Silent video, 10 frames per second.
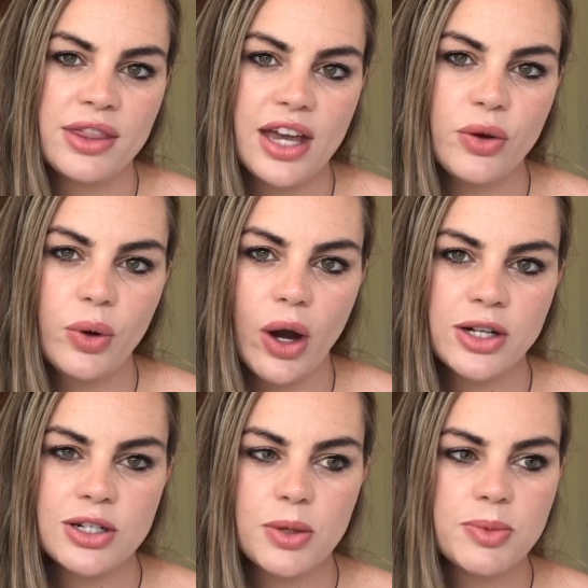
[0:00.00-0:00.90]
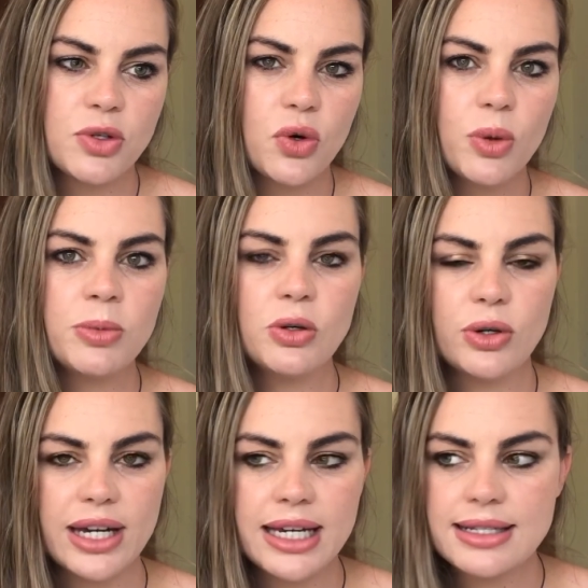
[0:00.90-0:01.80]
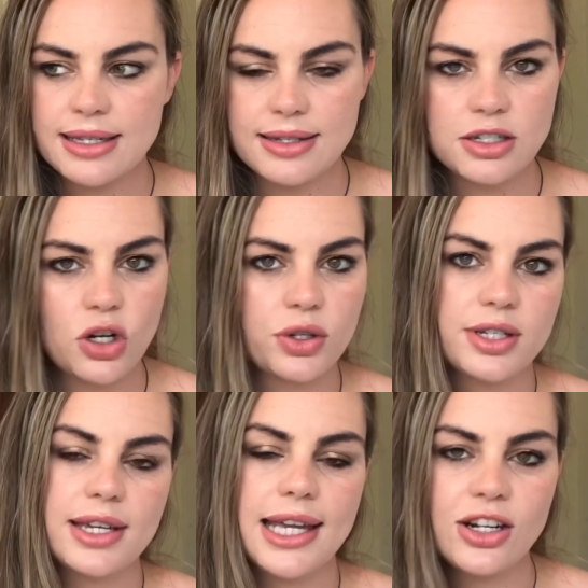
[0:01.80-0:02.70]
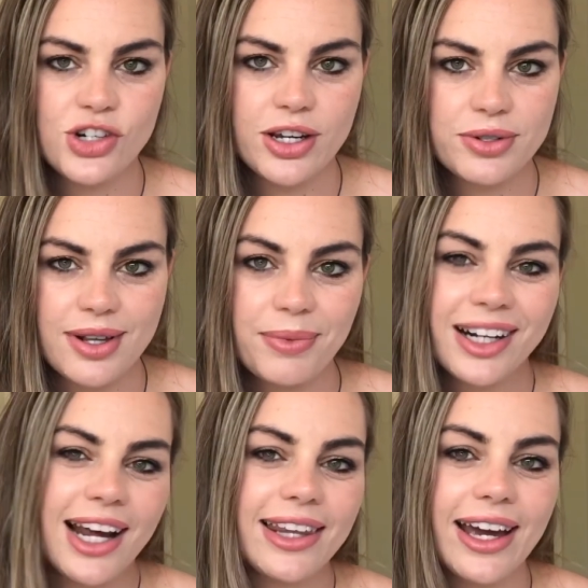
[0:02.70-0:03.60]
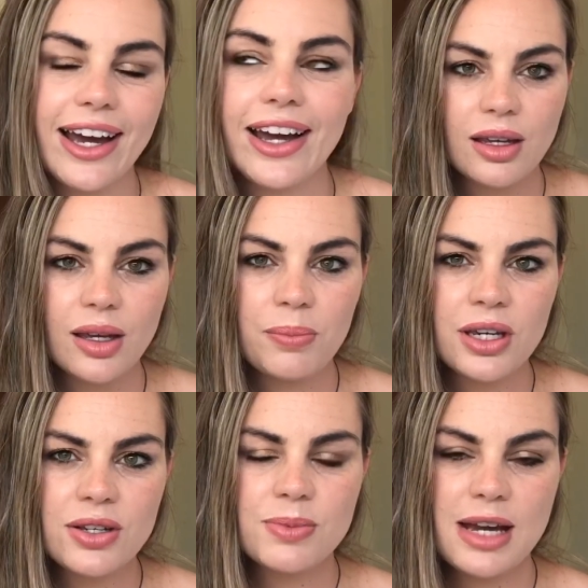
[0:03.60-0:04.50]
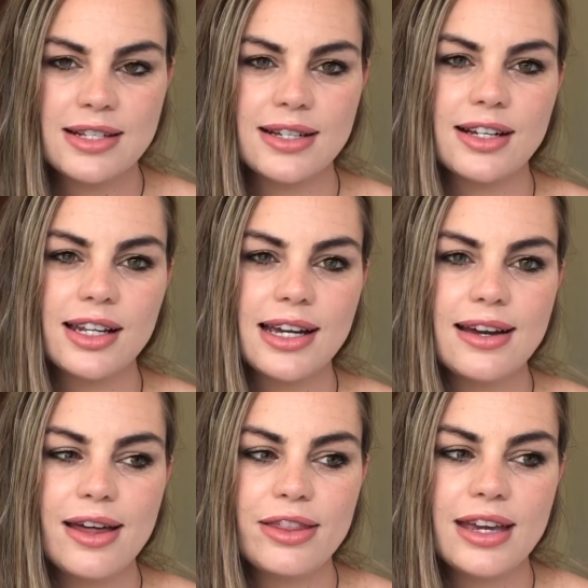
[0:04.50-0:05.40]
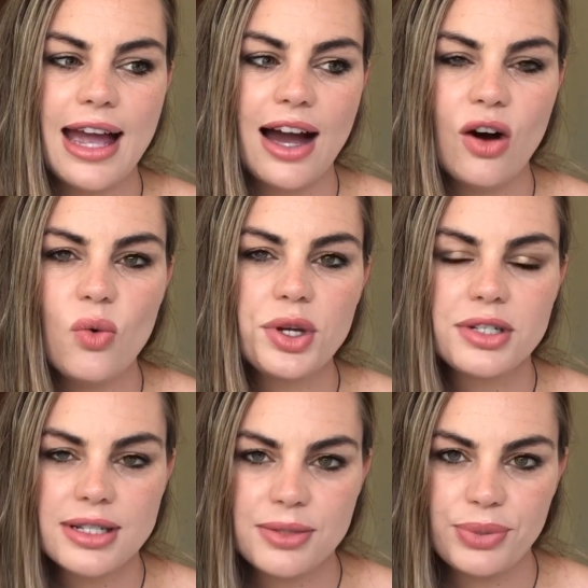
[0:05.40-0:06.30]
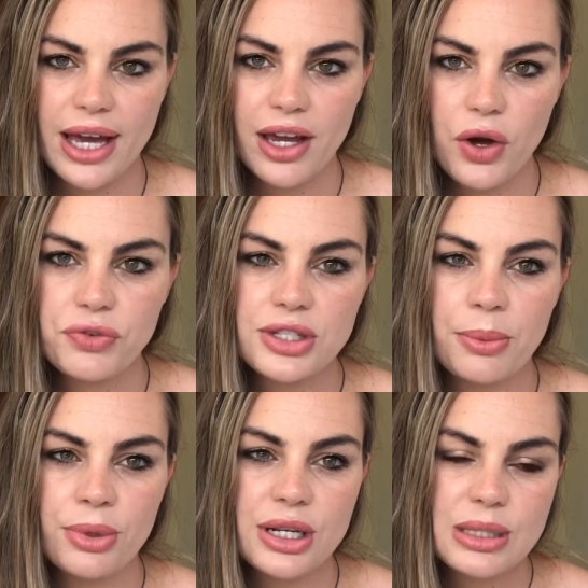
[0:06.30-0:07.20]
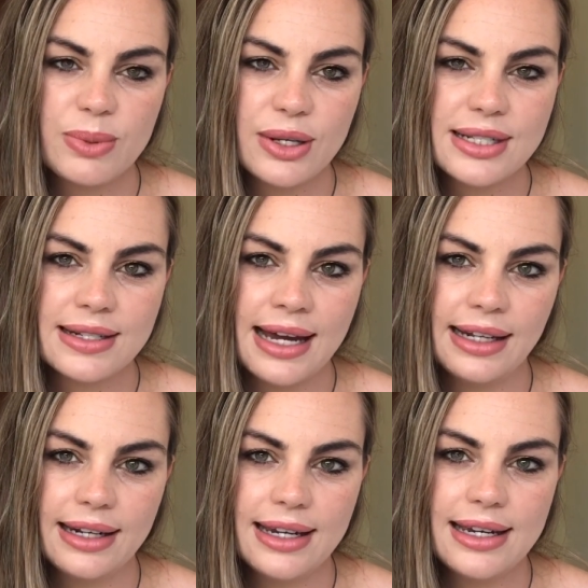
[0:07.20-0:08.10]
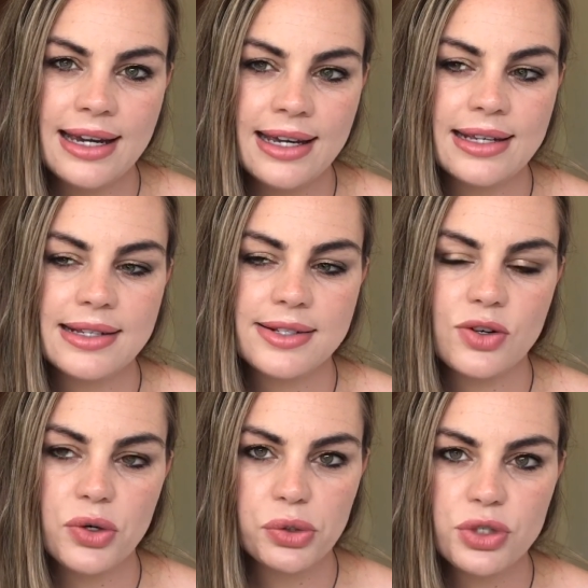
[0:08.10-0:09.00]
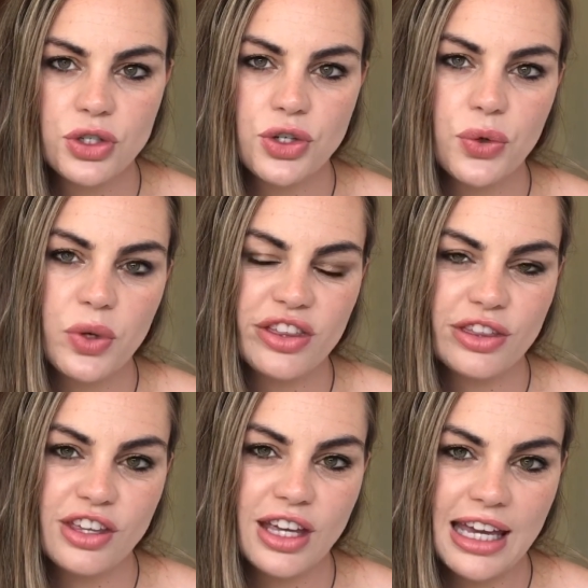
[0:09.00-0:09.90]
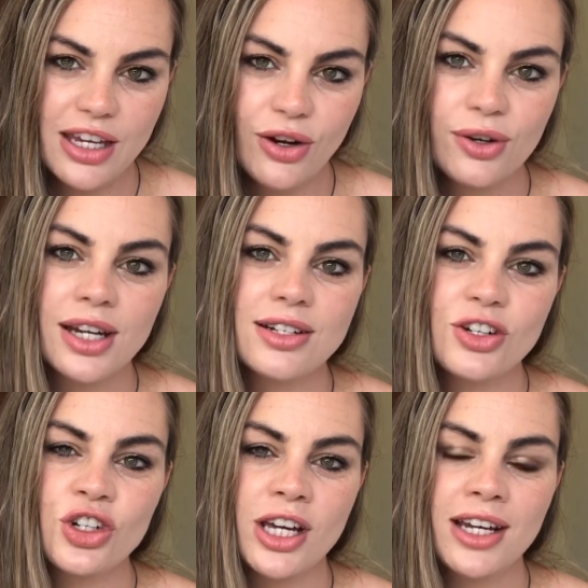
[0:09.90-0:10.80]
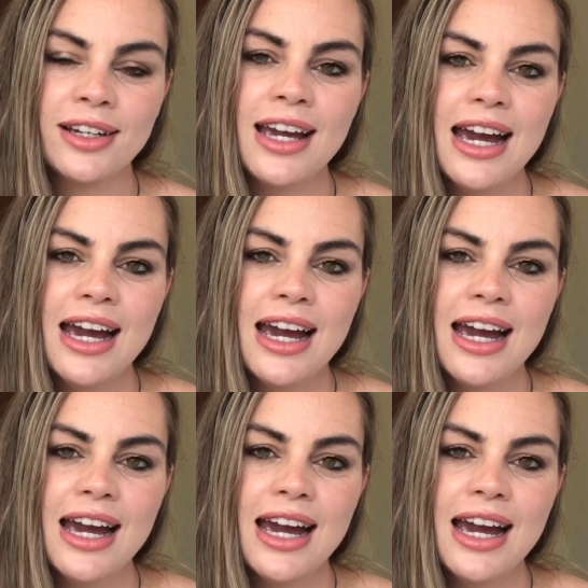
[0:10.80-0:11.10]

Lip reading: that you're going to absorb your ex's toxic energy or something like that. Because basically the outward display of somebody's personality is all to do with ego conditioning.